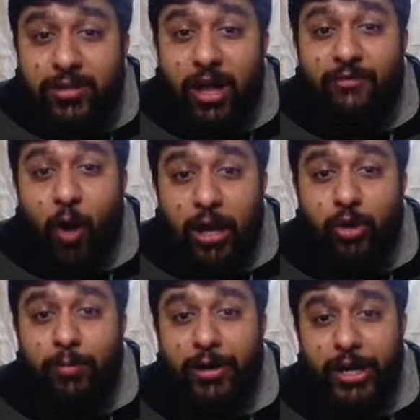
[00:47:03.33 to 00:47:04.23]
the
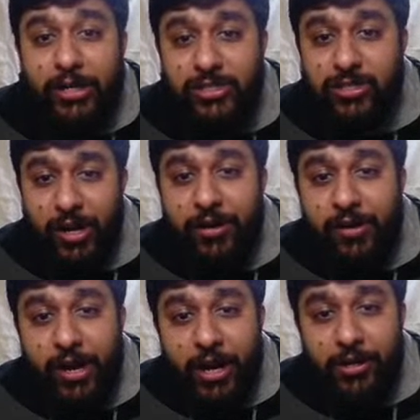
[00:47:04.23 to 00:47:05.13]
volumetric strain
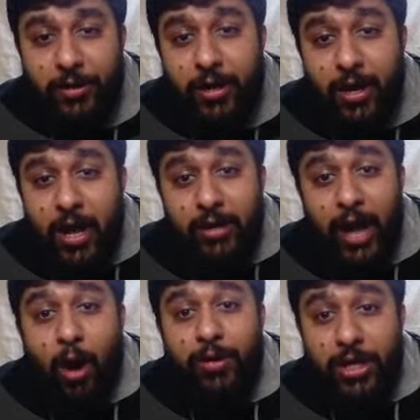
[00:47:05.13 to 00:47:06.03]
rate.
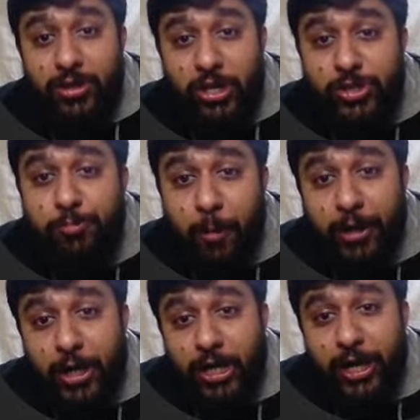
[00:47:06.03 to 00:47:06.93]
Now in this
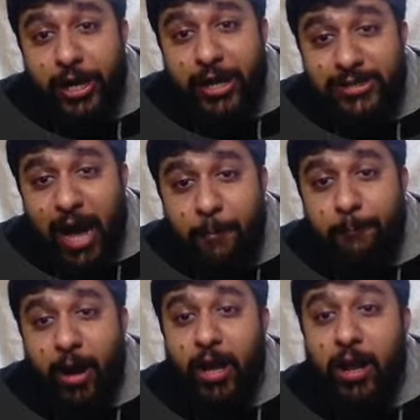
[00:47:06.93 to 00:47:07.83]
particular example,